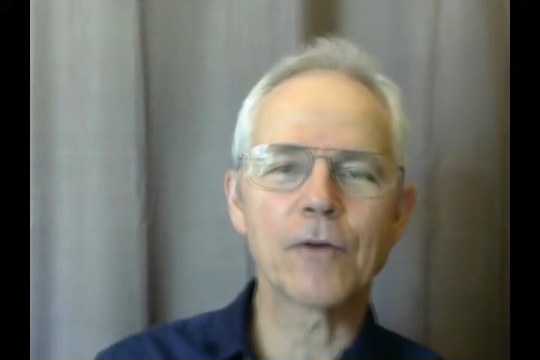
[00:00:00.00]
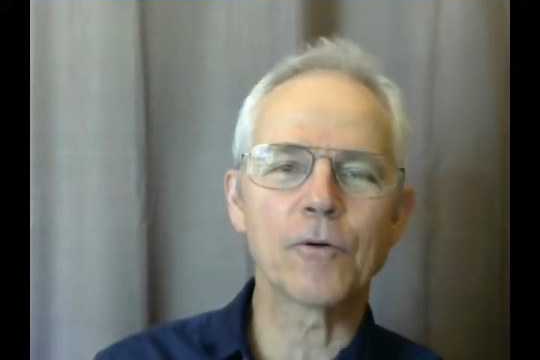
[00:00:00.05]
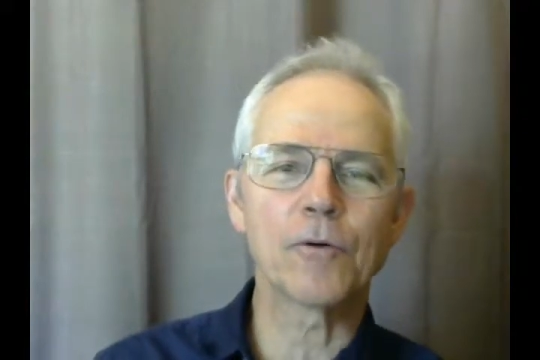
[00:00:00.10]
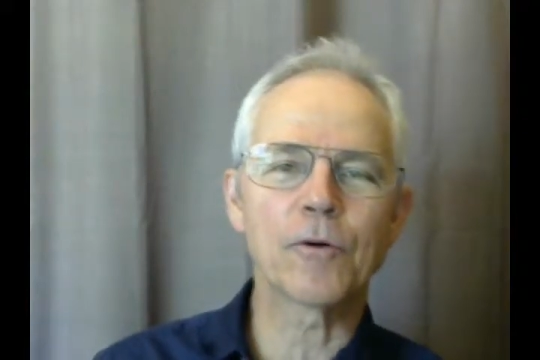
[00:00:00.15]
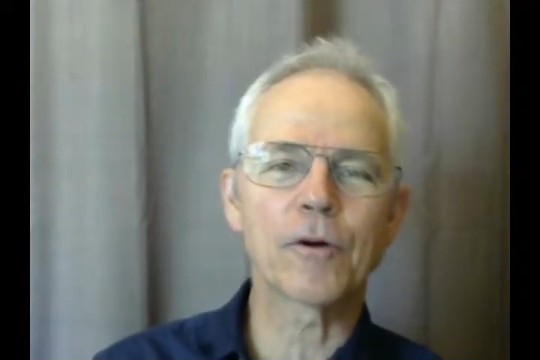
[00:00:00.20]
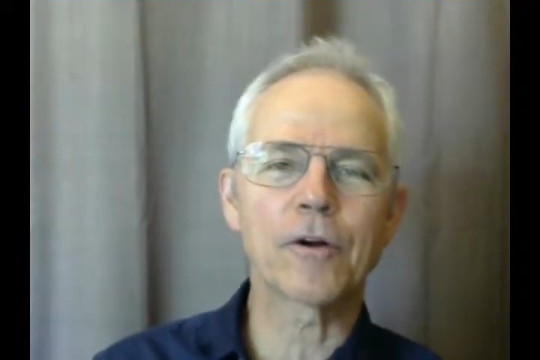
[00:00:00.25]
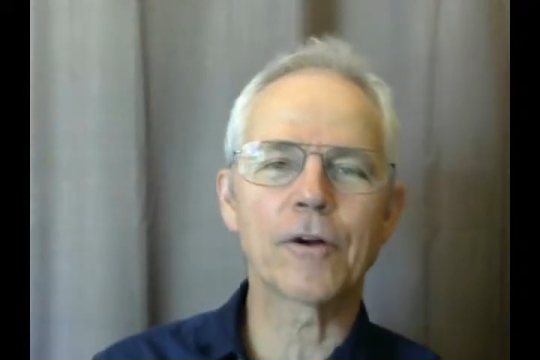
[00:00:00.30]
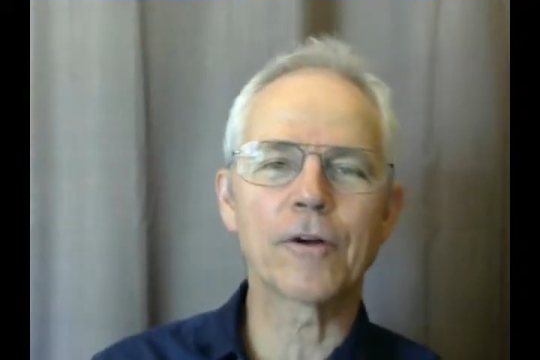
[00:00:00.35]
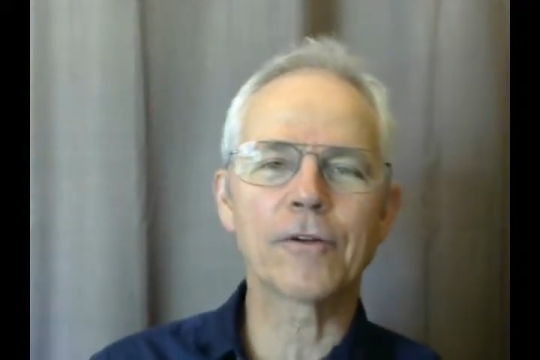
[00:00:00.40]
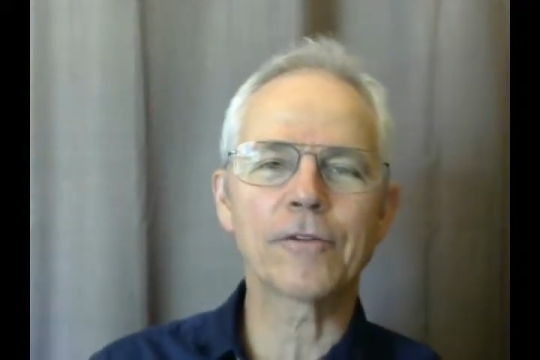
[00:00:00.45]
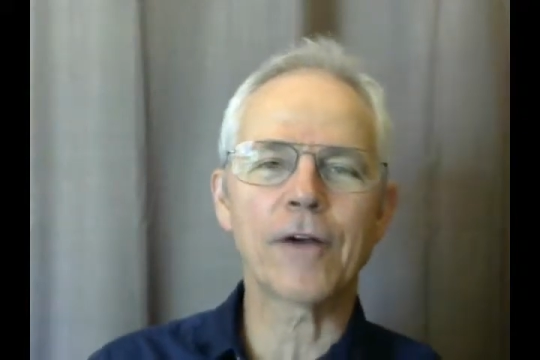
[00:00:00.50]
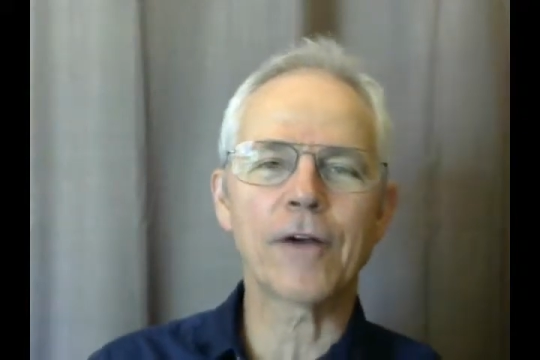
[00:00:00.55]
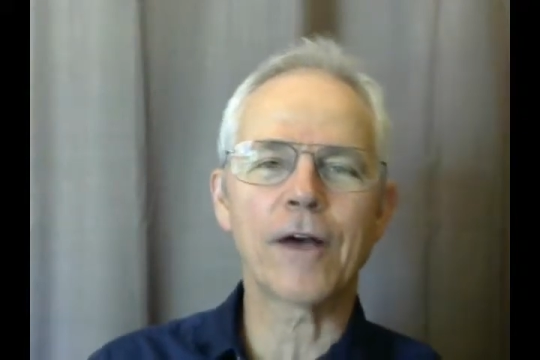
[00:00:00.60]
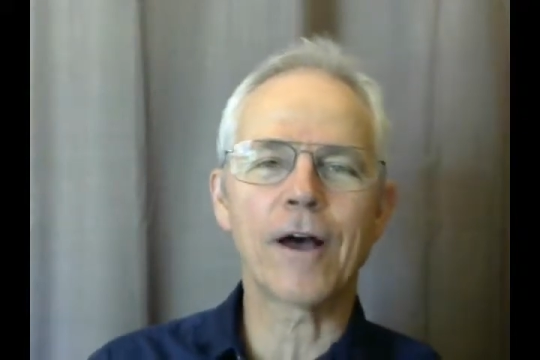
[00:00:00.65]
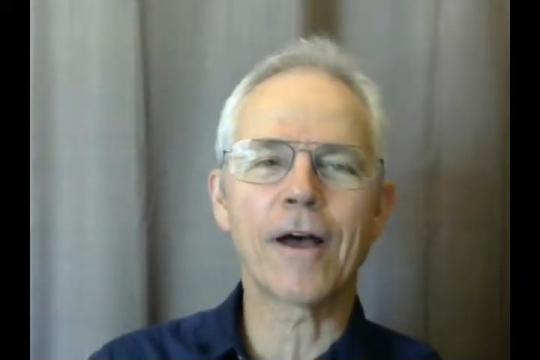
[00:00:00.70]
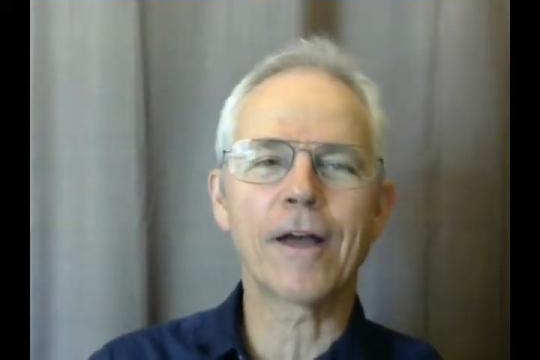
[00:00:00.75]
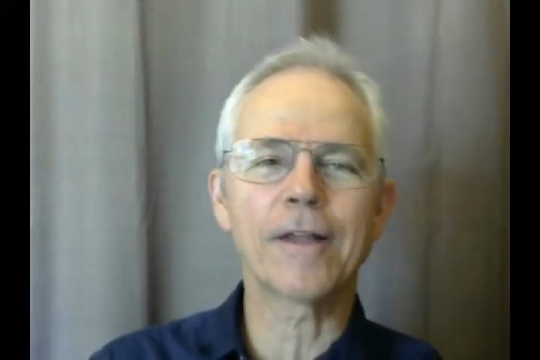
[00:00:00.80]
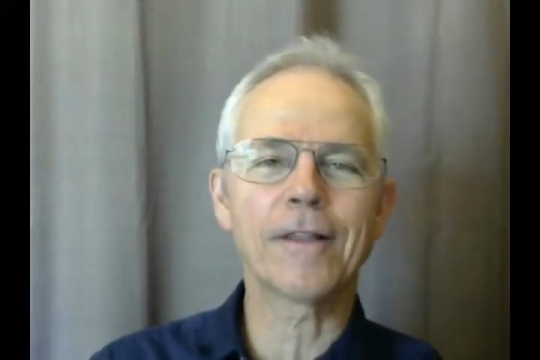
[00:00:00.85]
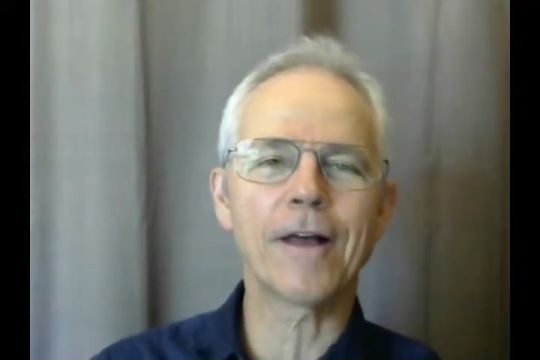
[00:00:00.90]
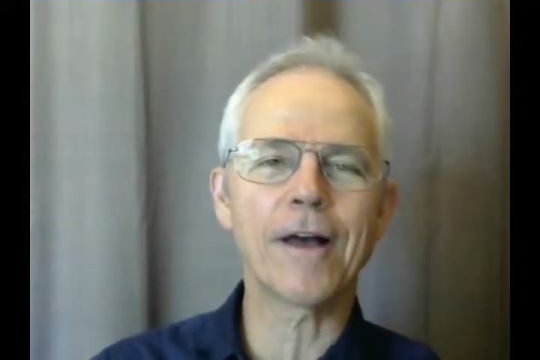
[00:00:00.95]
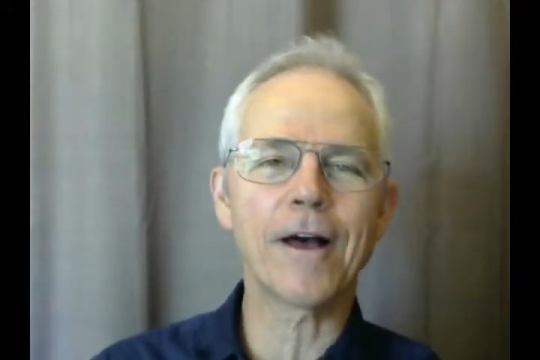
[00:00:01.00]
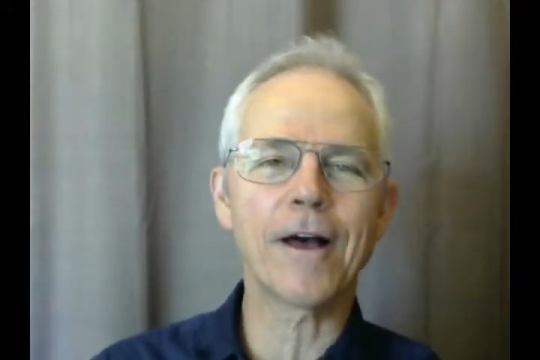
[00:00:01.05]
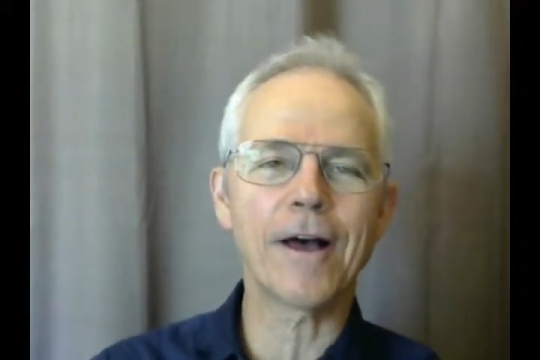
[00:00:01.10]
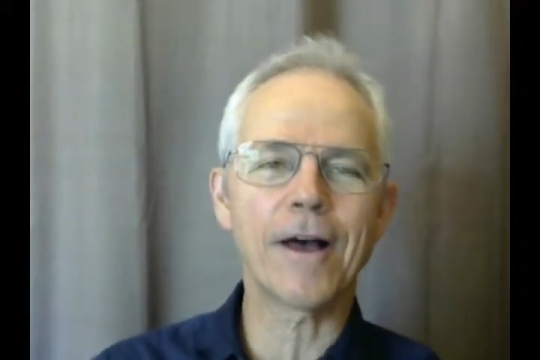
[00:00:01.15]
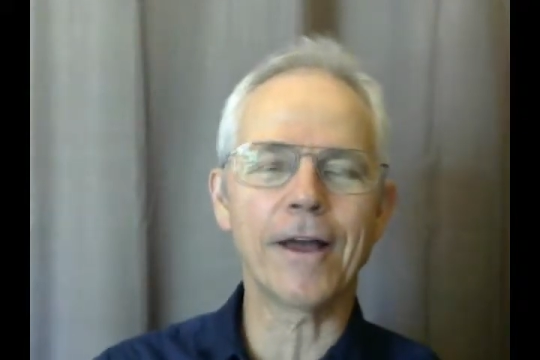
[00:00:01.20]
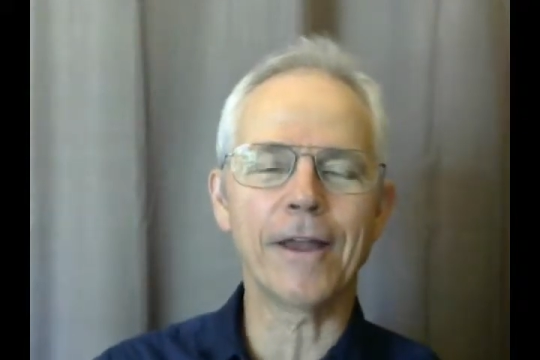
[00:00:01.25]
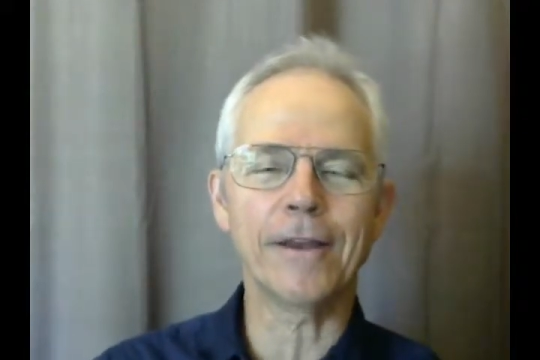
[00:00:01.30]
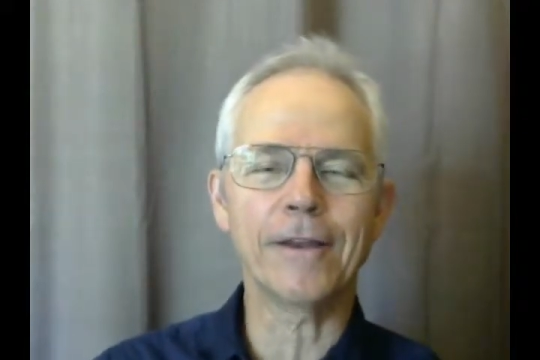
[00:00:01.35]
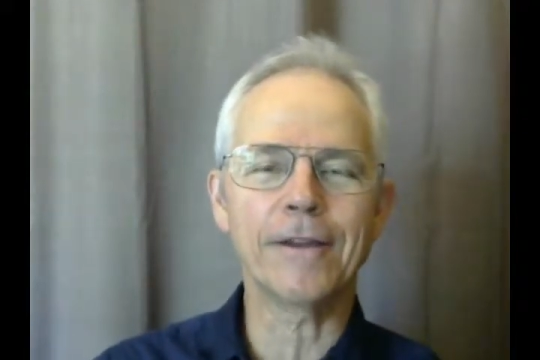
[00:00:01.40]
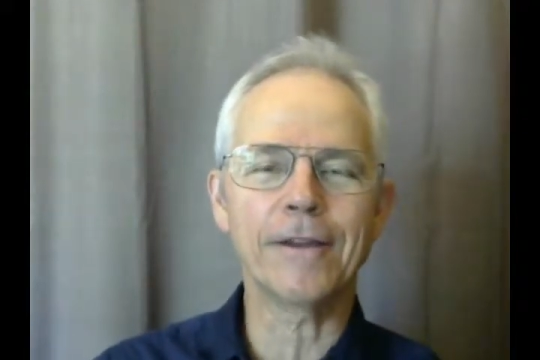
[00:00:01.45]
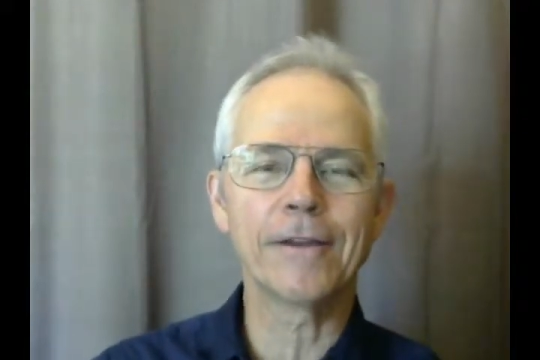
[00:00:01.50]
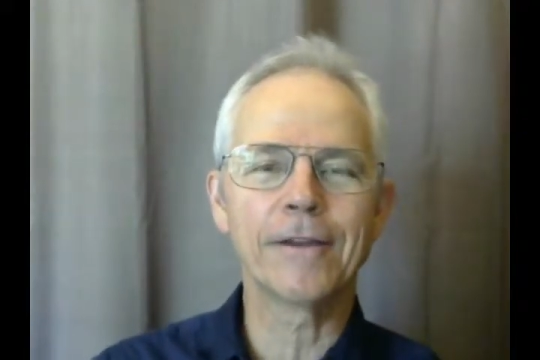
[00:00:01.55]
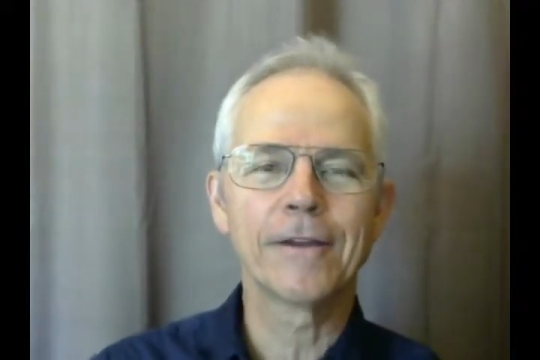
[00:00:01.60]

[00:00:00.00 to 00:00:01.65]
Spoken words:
orders online.